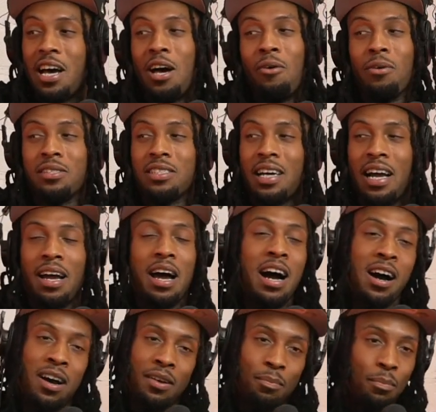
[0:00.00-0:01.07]
was like,
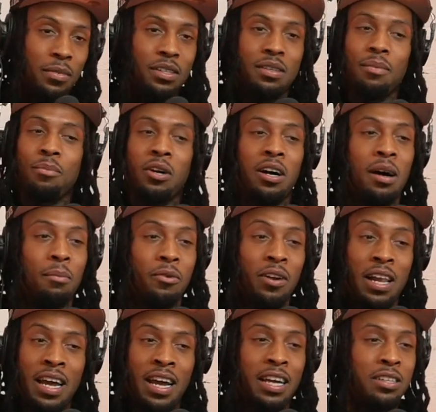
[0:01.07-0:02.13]
"Oh, bro, I'm
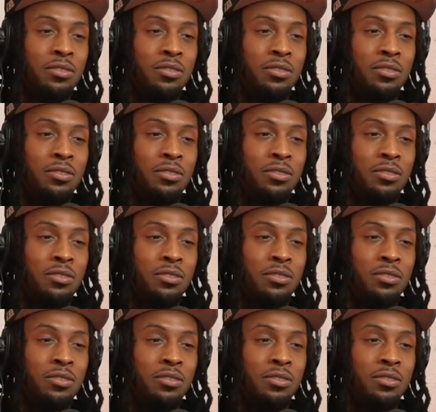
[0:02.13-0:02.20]
glad.